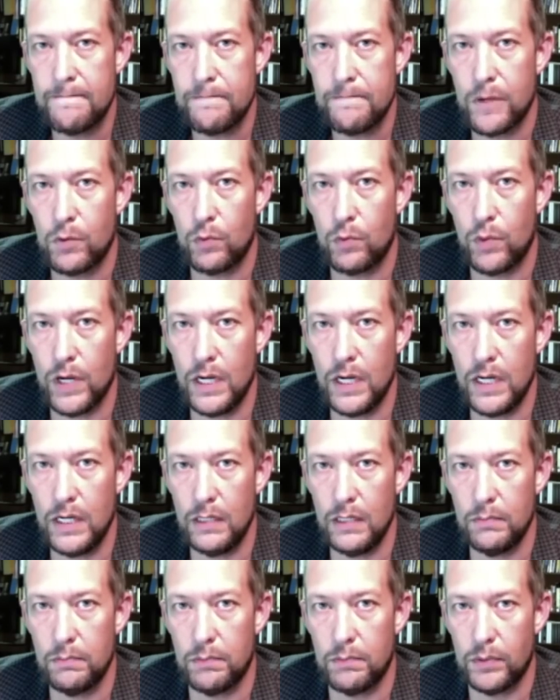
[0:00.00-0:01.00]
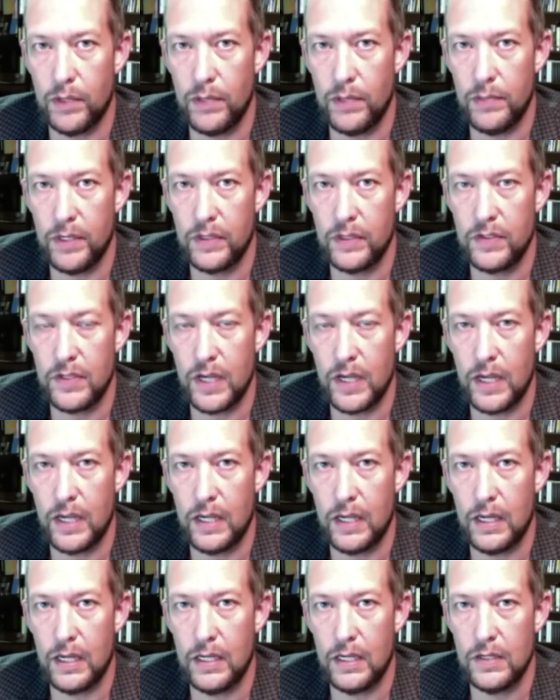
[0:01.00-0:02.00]
reading polemics
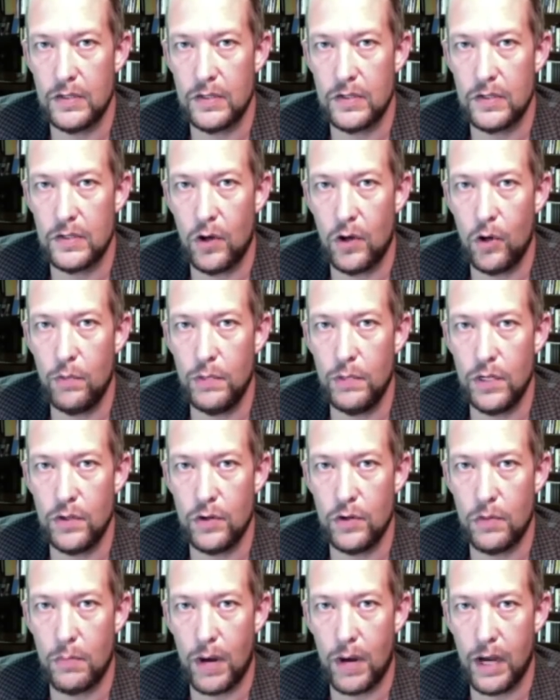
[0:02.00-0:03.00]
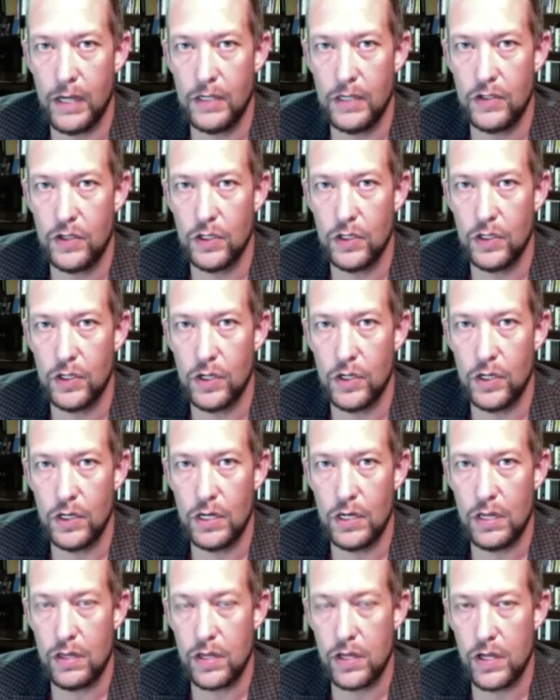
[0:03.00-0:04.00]
is opening their mind to good
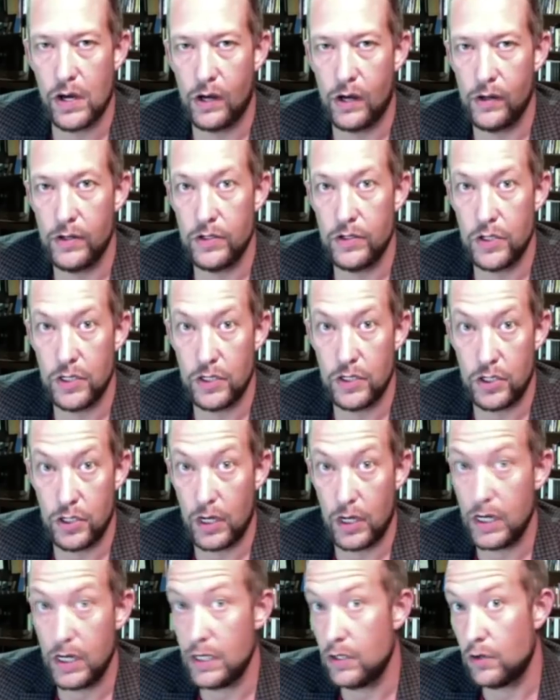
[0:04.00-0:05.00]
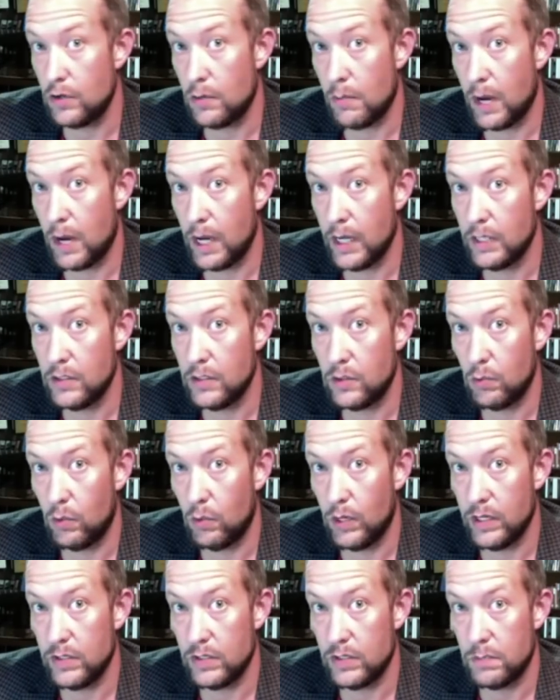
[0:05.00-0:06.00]
theology, shutting their mind to
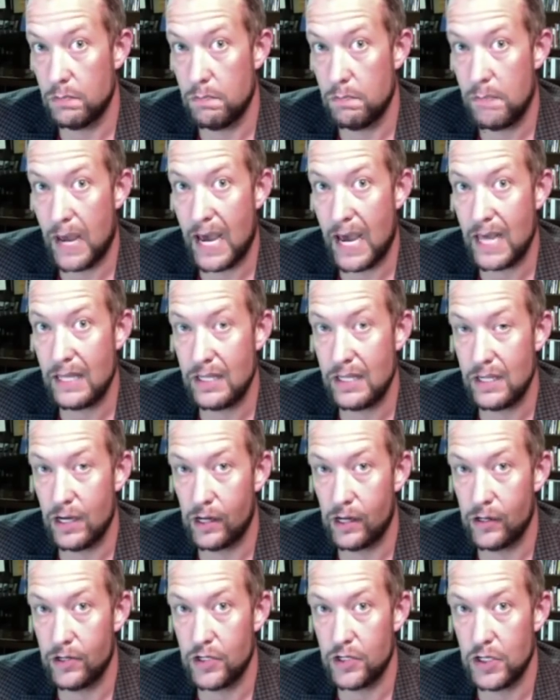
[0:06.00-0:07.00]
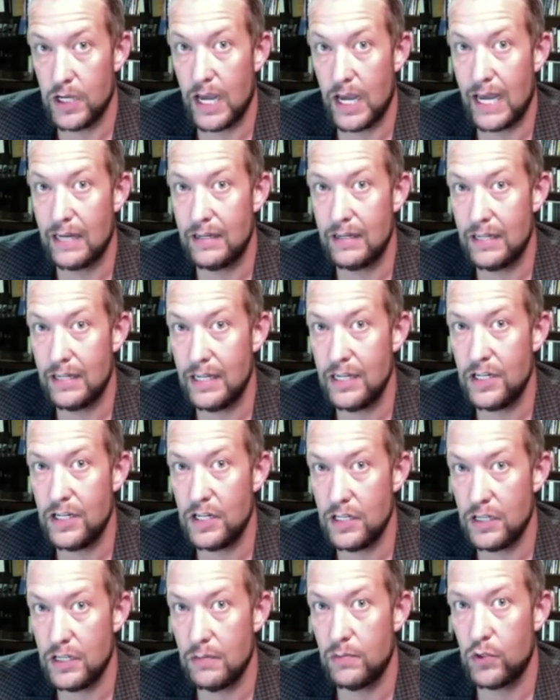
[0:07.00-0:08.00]
what is bad theology, and
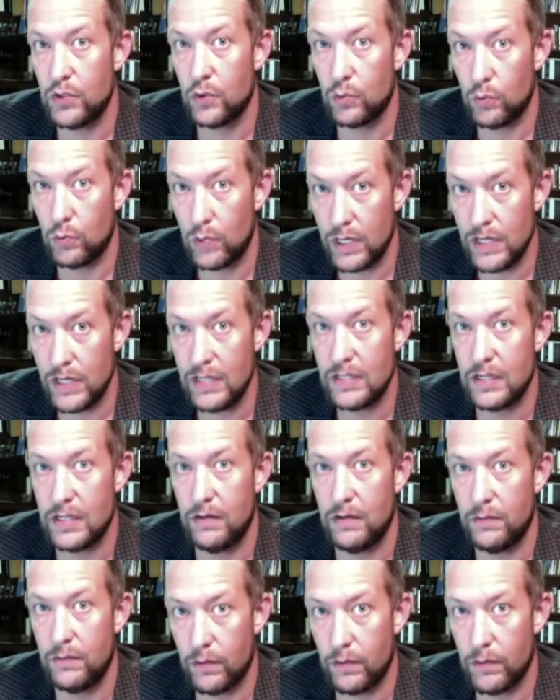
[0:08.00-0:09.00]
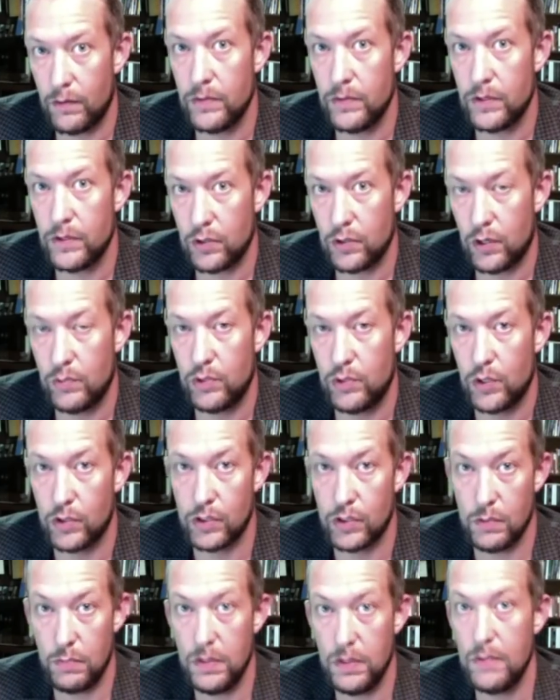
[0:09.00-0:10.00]
teaching them to reason from the Scripture,
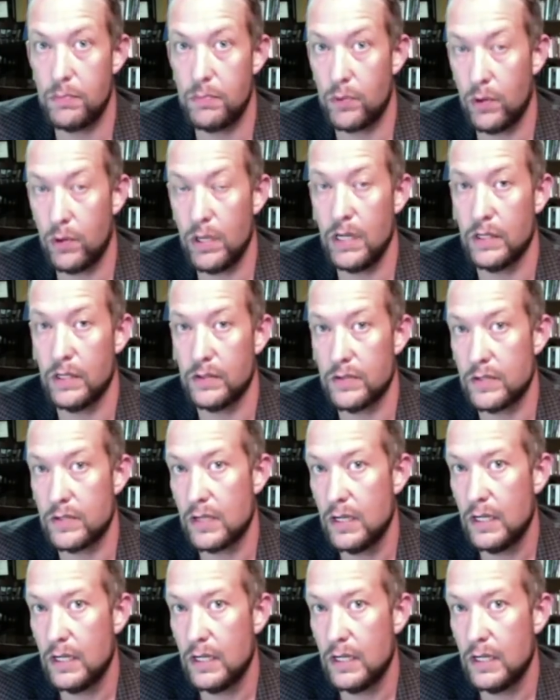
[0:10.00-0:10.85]
to be Bereans,